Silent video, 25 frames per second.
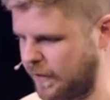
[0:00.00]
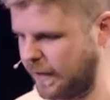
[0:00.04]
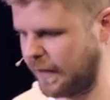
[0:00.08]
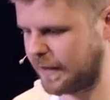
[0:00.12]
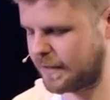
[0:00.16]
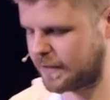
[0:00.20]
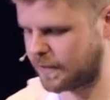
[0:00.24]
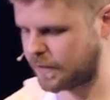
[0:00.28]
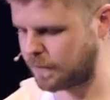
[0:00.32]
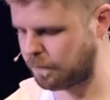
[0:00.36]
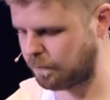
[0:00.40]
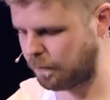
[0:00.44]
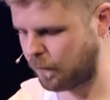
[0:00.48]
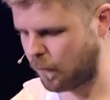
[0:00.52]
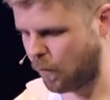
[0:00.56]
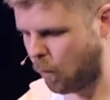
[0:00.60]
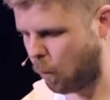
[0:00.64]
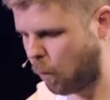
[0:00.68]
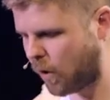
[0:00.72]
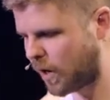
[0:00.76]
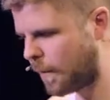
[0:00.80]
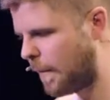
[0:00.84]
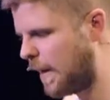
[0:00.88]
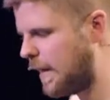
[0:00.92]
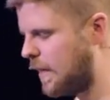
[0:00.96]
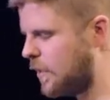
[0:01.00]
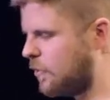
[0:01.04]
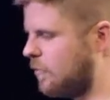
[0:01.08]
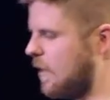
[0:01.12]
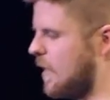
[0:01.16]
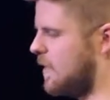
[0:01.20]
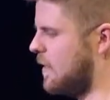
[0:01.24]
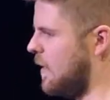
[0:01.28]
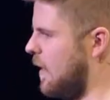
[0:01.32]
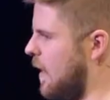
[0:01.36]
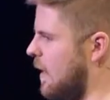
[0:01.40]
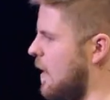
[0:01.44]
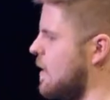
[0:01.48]
of this. What am I
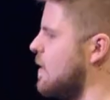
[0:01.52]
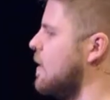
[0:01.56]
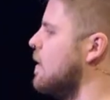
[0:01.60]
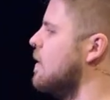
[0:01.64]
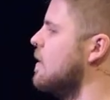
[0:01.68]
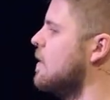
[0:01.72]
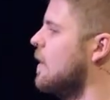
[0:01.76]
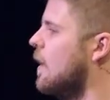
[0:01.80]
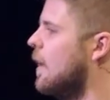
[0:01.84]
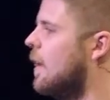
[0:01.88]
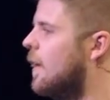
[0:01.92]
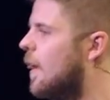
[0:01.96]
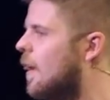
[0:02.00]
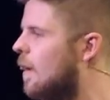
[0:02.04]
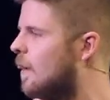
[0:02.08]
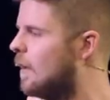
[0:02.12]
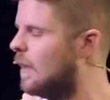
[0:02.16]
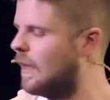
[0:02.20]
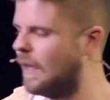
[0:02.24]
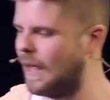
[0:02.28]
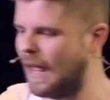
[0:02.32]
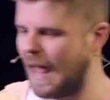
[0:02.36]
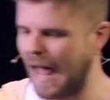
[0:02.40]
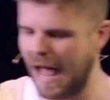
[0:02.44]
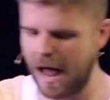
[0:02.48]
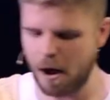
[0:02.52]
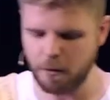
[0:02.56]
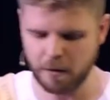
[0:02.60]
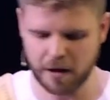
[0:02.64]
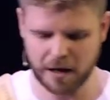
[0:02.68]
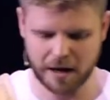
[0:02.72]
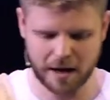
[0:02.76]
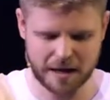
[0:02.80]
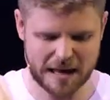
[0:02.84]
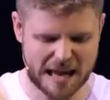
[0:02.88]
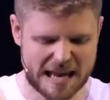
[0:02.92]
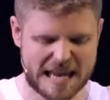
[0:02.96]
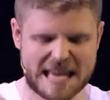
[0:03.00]
interested in as a designer? How
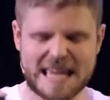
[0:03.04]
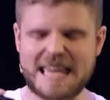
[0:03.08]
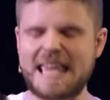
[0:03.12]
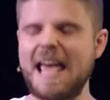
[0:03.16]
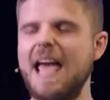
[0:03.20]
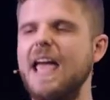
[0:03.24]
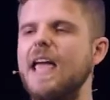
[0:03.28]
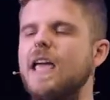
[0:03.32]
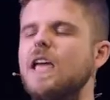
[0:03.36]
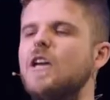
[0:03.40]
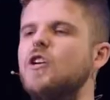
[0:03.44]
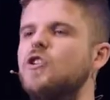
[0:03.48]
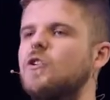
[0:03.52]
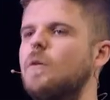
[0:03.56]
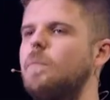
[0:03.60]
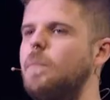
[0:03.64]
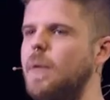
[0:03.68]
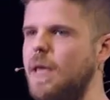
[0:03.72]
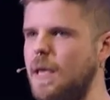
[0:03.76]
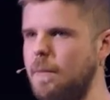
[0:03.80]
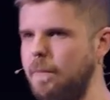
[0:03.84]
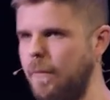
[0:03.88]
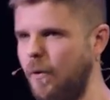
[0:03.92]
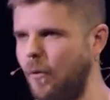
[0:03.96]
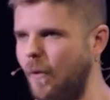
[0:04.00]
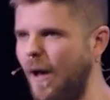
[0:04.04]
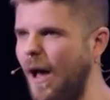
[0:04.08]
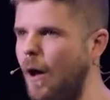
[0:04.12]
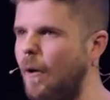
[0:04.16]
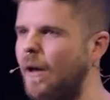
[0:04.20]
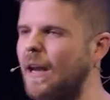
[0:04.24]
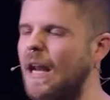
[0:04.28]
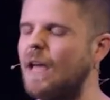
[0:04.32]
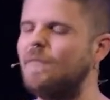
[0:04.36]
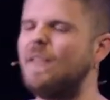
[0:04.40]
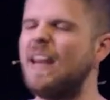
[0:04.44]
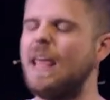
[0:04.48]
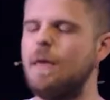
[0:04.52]
can I engage people? How
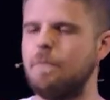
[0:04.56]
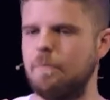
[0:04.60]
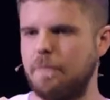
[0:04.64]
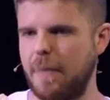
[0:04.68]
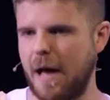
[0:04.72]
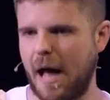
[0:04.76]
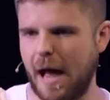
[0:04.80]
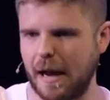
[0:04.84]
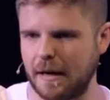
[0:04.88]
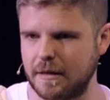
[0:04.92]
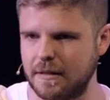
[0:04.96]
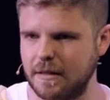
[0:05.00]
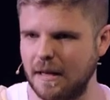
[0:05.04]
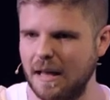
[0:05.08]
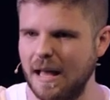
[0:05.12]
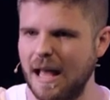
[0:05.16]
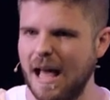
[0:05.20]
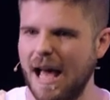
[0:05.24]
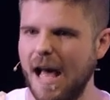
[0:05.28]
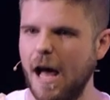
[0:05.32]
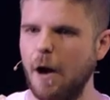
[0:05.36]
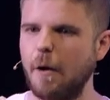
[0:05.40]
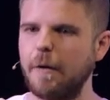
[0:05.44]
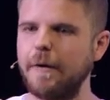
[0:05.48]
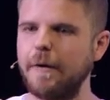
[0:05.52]
can I have an impact? How